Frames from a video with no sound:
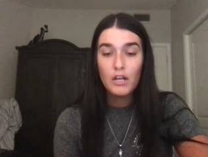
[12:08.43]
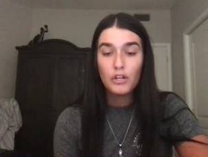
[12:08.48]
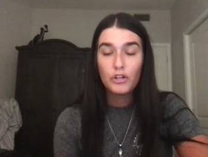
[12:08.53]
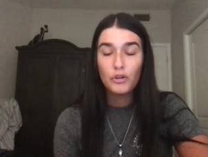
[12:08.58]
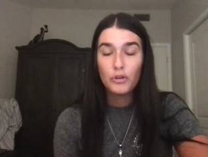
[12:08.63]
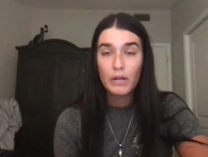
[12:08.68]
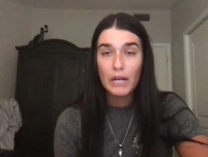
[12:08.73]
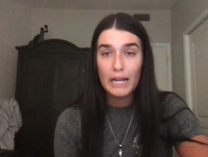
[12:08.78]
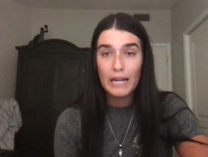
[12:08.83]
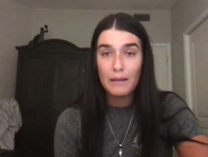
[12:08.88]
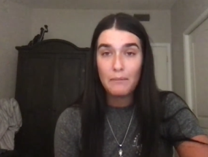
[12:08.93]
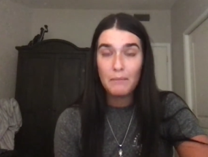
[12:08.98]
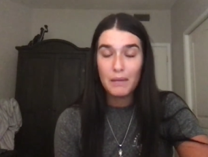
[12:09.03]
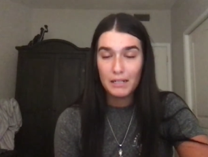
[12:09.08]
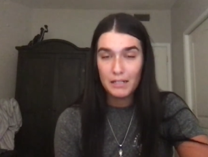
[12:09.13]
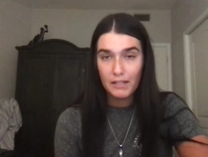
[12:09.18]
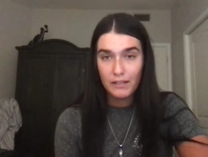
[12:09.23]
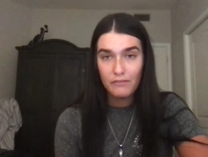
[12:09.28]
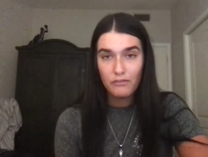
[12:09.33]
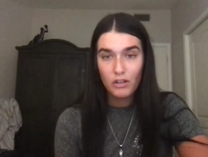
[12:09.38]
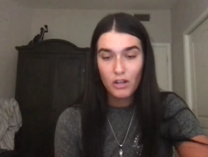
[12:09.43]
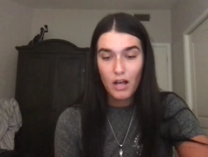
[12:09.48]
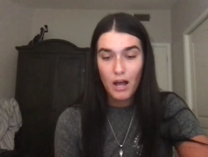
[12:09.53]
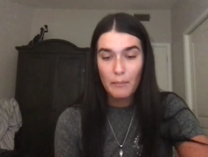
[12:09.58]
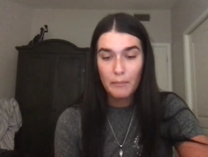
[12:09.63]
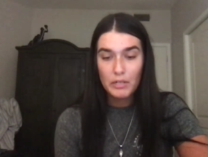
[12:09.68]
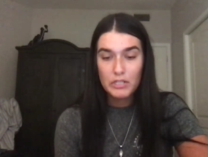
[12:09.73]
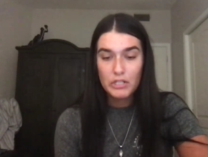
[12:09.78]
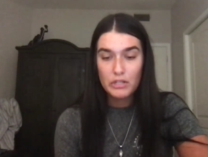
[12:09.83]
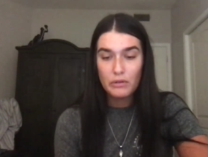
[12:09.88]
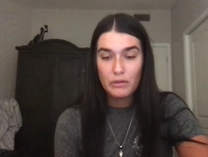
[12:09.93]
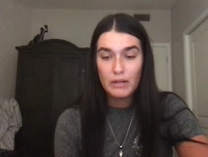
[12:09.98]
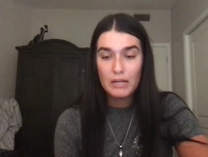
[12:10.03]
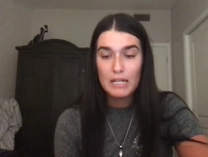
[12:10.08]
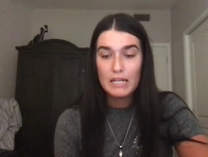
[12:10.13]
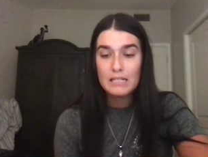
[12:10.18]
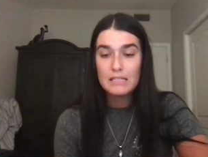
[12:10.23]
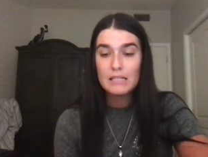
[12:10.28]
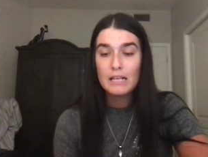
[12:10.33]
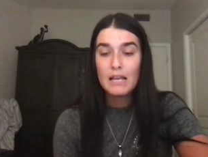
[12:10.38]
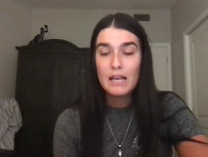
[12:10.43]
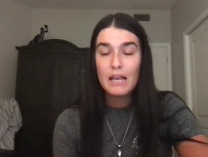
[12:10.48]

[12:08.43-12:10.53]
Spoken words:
creating meaningful opportunities,